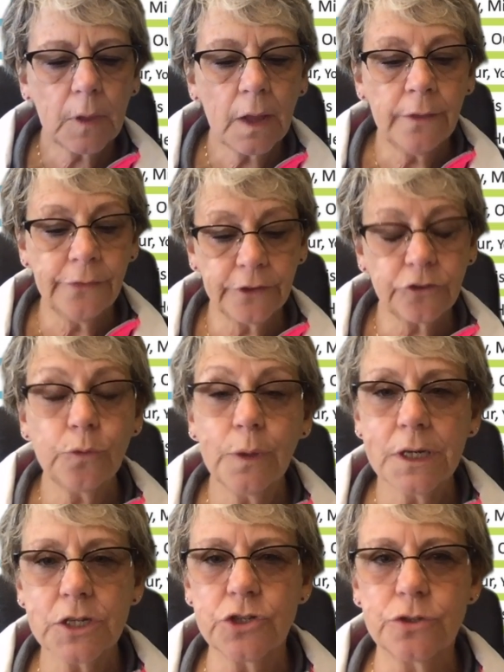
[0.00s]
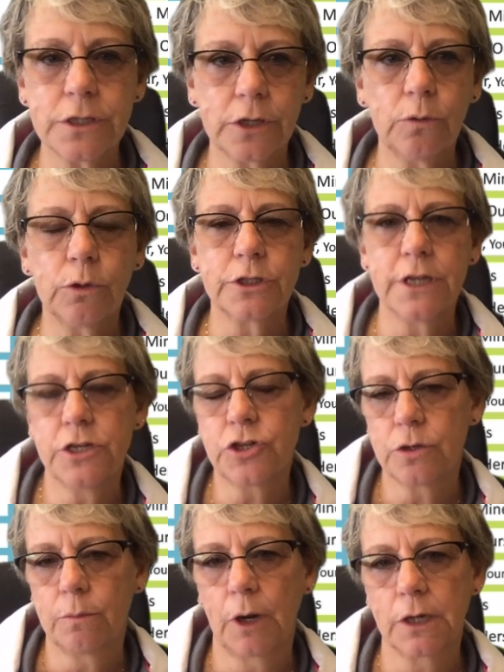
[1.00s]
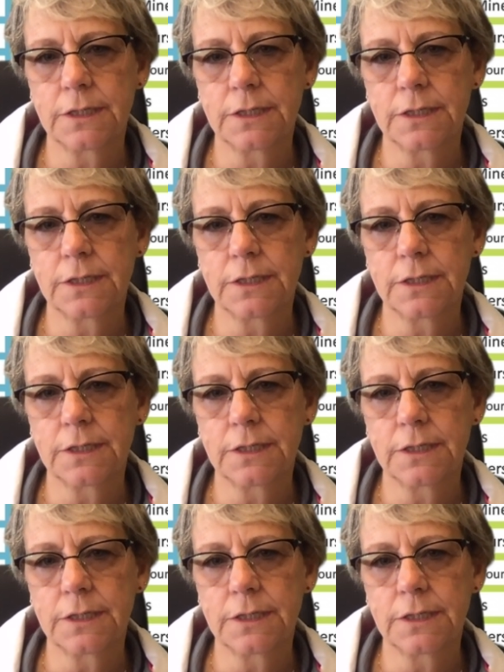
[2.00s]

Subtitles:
This one is using quotation marks.